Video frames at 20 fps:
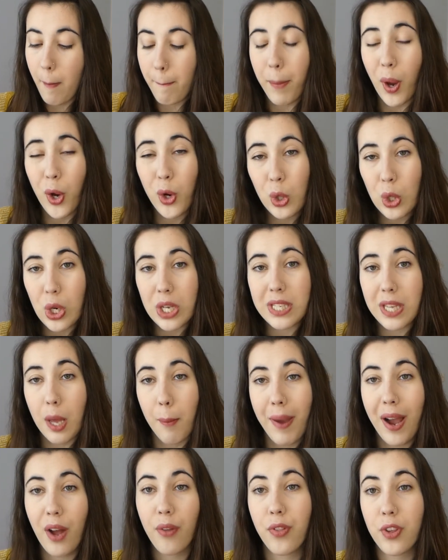bonus
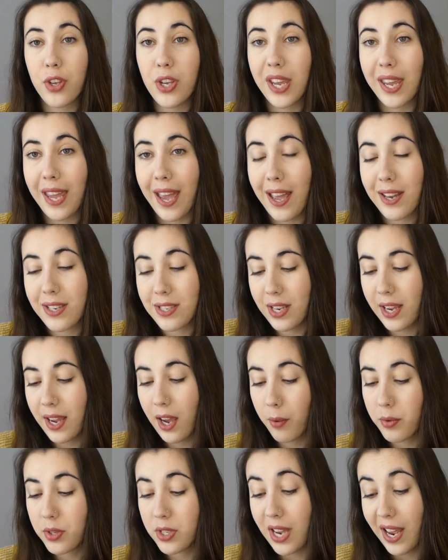amount that you get to
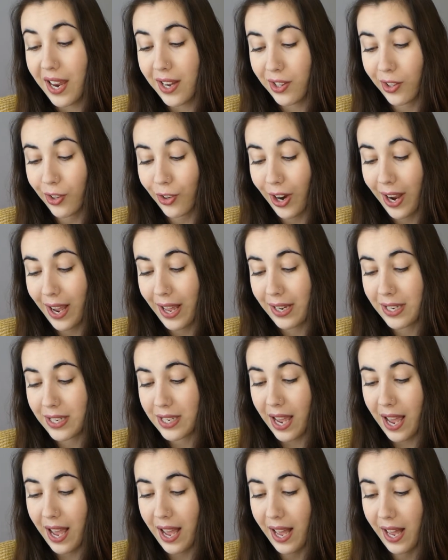up to 10
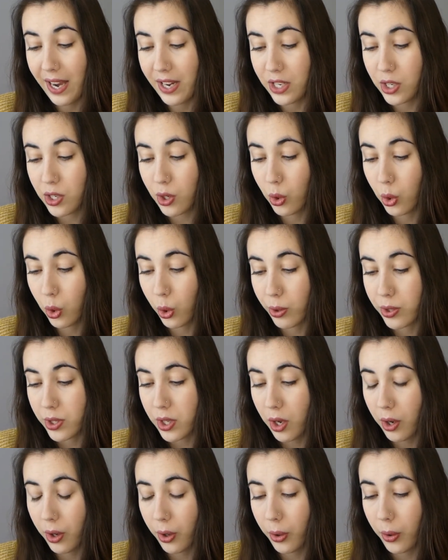grand and
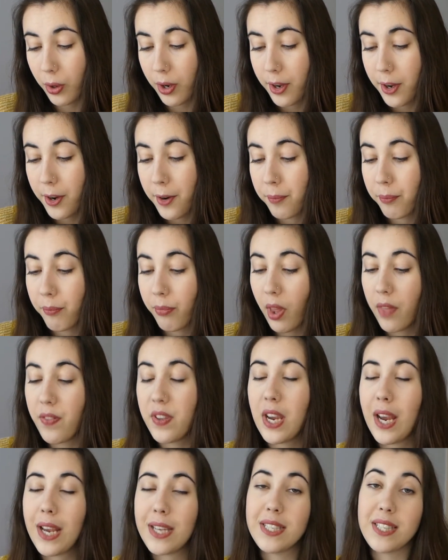also
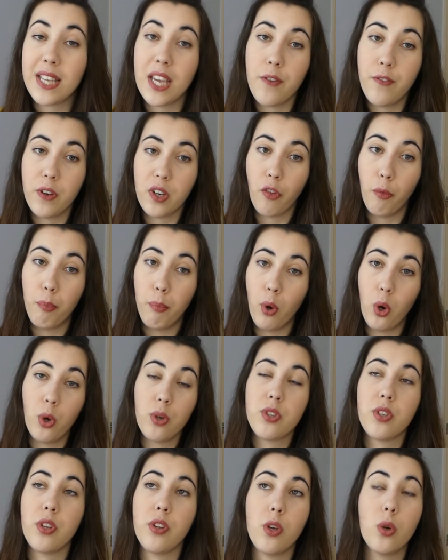the savings
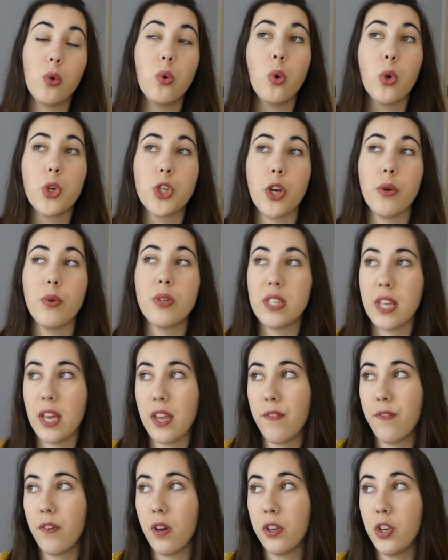bot, so the auto
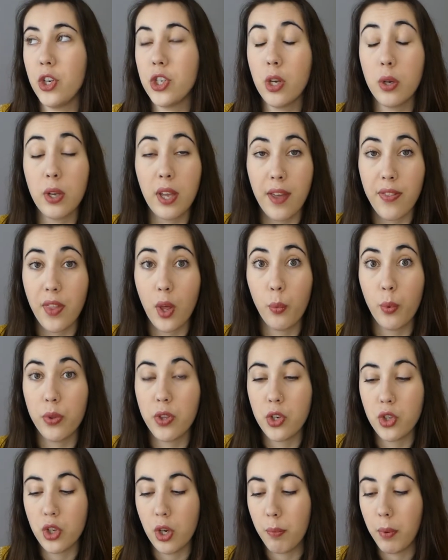saver, you don't get that with
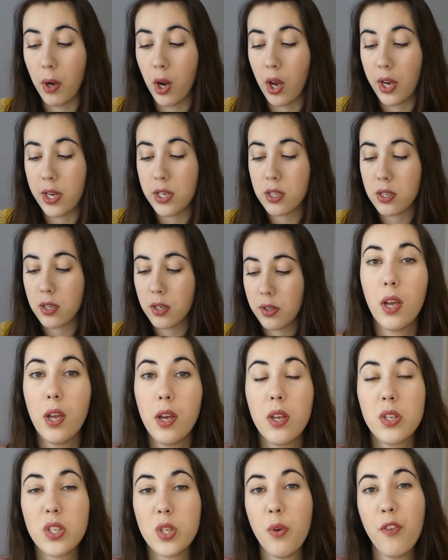the ChipLite.
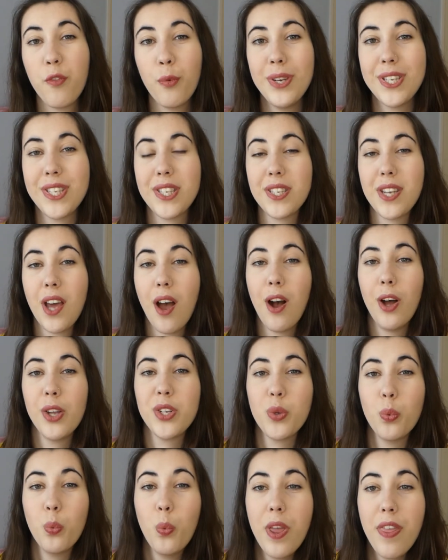So if we
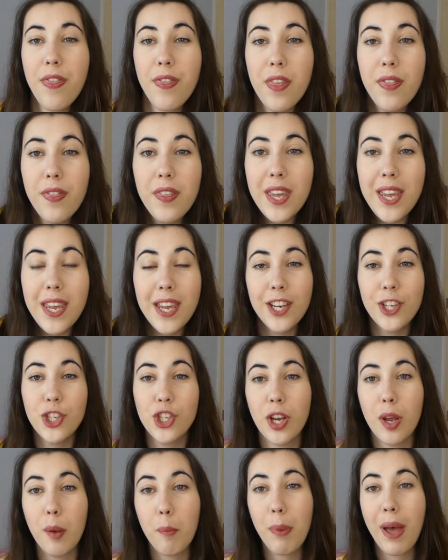start with the
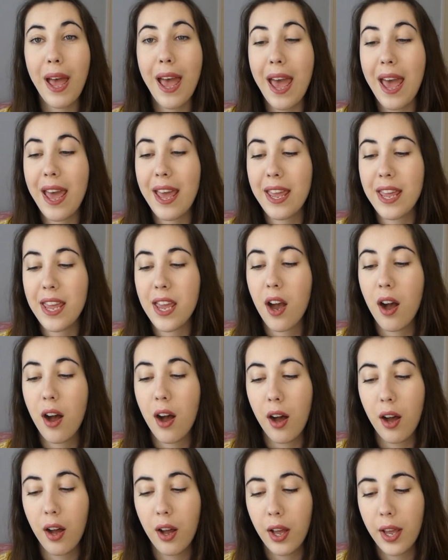
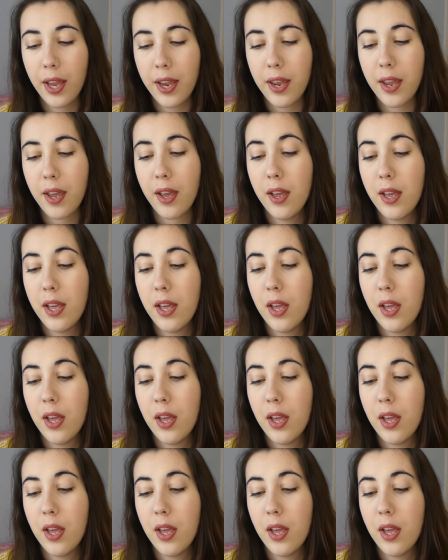ChipAI